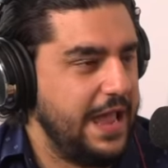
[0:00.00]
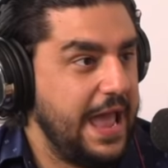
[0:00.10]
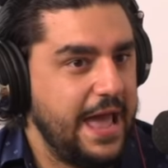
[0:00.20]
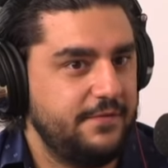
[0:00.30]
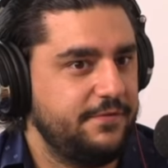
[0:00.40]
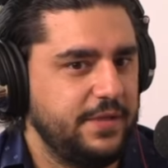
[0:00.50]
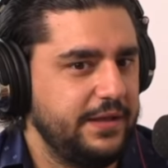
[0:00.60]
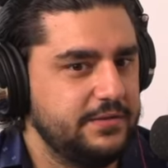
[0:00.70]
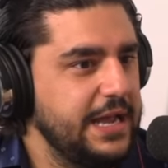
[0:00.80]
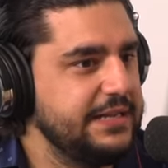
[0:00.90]
They have
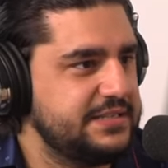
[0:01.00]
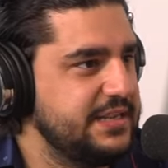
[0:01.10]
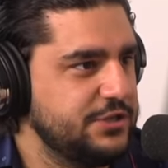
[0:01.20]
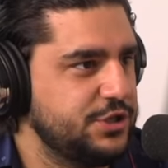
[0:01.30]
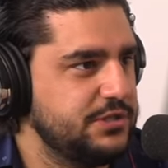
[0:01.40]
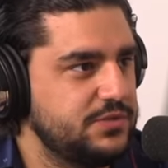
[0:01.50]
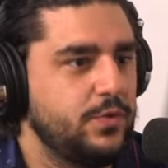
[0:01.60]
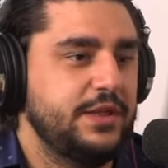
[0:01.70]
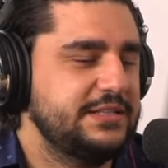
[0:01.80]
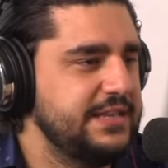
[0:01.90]
like night sessions
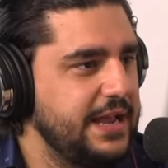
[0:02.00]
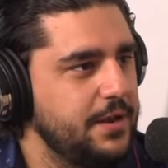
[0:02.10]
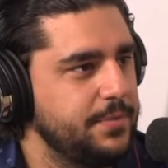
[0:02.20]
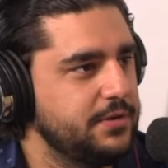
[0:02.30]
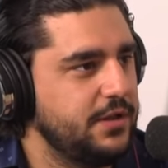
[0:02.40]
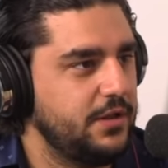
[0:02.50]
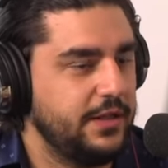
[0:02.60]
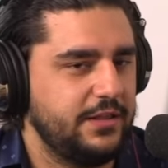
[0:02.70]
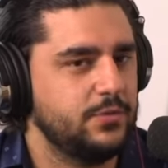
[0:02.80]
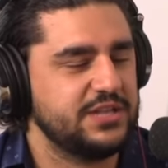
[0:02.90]
where they stay in a building.
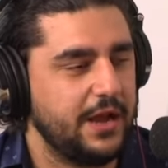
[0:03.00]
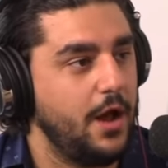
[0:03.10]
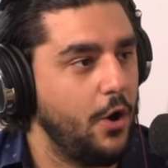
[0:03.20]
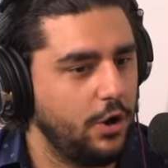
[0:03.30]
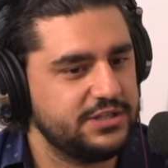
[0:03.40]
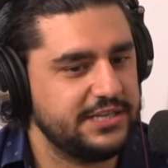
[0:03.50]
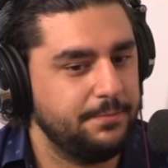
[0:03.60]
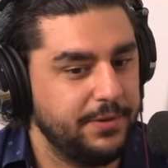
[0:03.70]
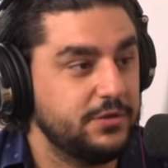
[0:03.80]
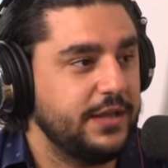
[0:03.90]
Like there was like a
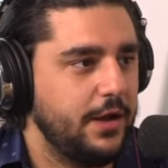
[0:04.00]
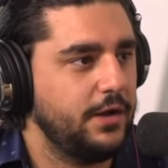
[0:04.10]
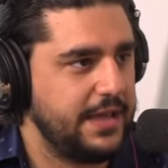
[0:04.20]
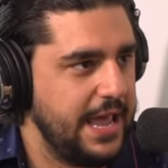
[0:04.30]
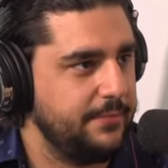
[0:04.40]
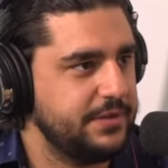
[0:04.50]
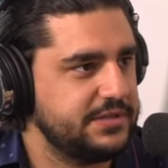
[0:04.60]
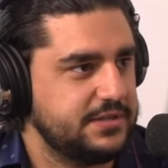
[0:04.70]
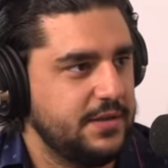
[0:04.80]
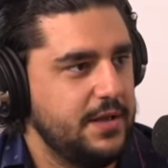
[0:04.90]
haunted building on
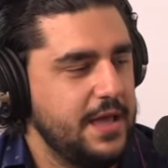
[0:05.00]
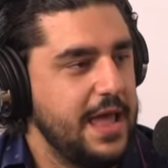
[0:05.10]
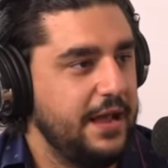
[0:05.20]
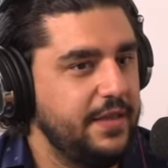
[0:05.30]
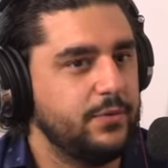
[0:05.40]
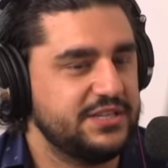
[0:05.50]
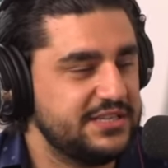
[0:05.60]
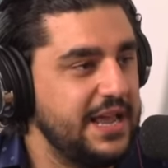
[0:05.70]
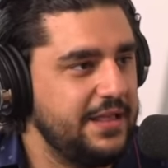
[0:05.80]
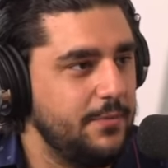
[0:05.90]
campus, and they would
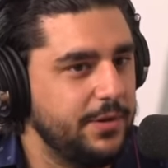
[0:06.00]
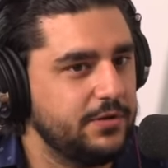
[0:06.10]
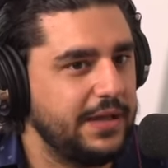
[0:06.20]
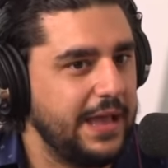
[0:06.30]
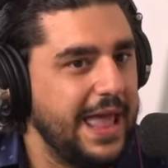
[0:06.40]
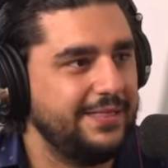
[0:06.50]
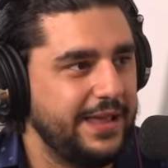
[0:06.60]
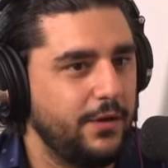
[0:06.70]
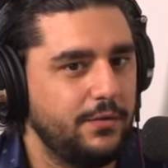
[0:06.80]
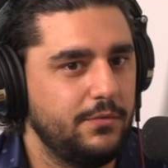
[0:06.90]
stay in the building and
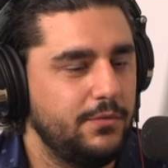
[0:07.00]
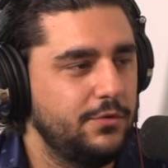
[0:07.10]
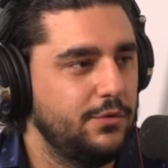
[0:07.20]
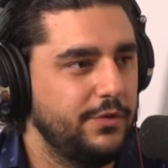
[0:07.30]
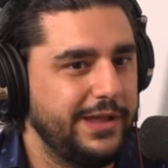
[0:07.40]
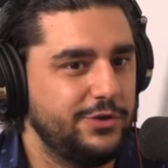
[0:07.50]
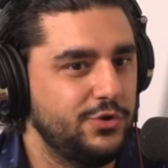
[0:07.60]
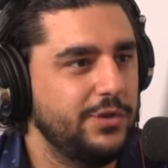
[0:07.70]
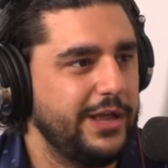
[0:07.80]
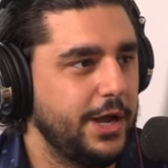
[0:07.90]
like like
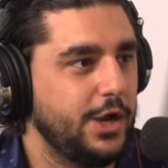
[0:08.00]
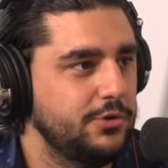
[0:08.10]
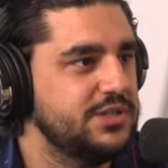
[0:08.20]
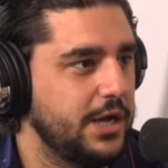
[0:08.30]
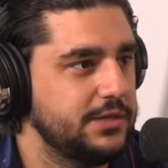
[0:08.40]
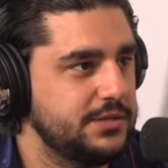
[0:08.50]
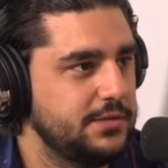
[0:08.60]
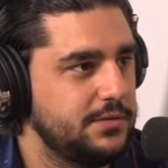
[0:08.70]
do like a ghost hunt.